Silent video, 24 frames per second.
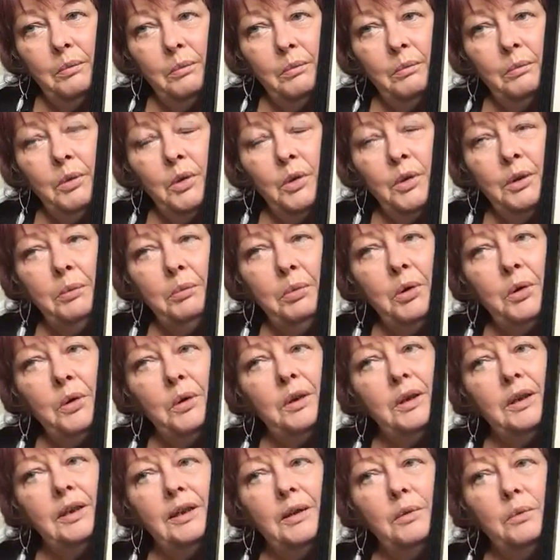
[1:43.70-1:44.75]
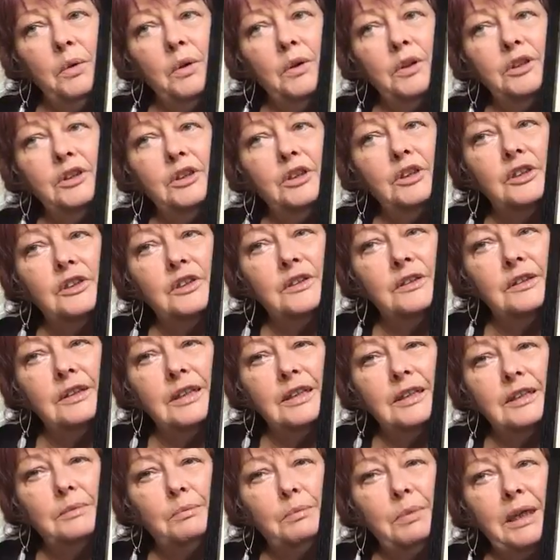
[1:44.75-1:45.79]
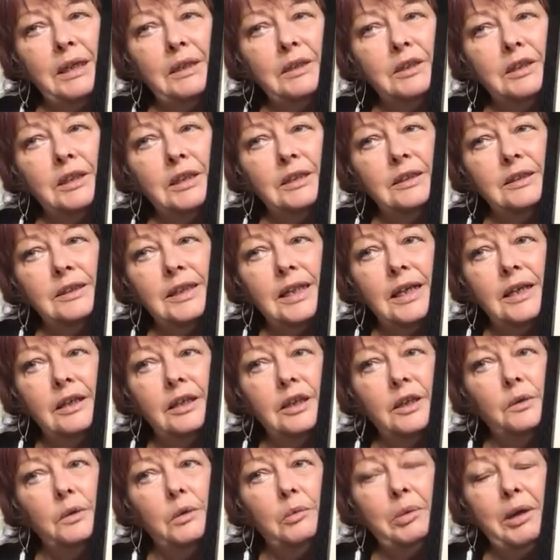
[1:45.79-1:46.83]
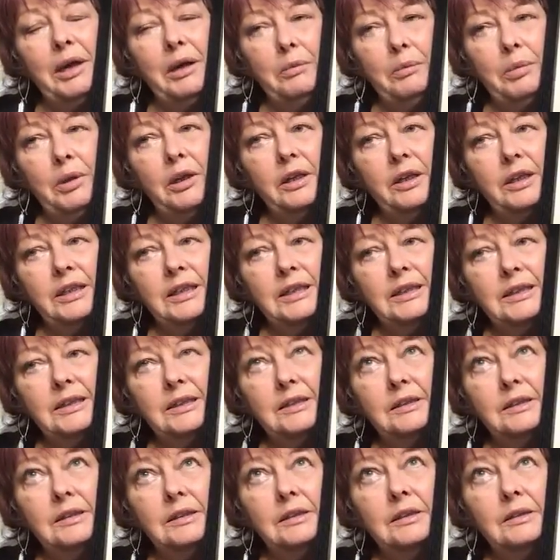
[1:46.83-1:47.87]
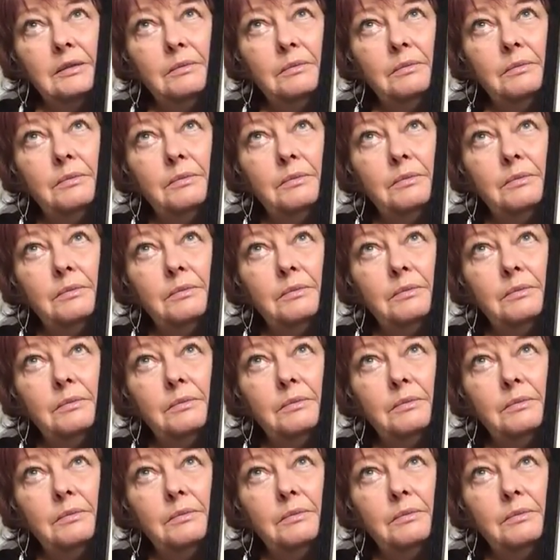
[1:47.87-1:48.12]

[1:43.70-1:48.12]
More importantly, what doesn't this painting tell you about Parkinson's?